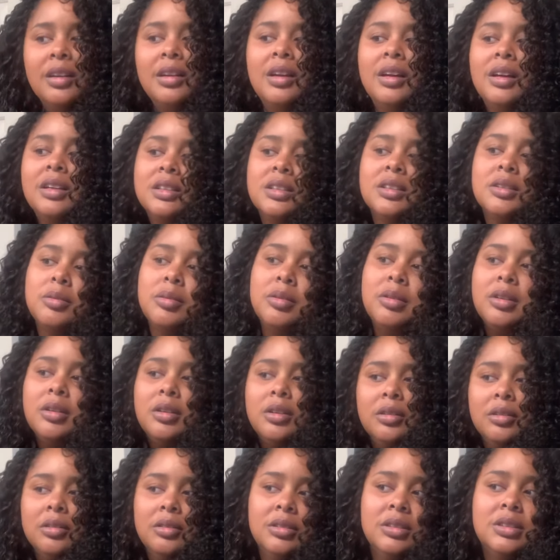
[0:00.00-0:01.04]
I just want the
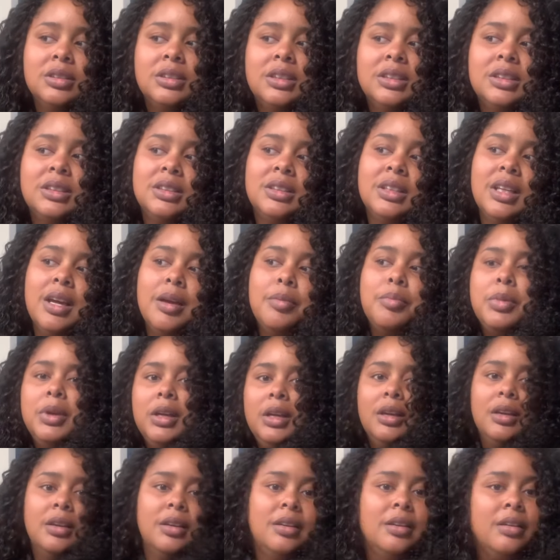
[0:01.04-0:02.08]
curls to snap
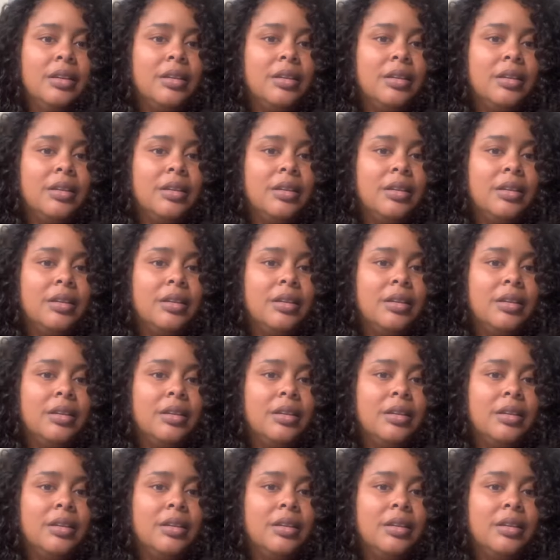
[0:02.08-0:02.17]
in.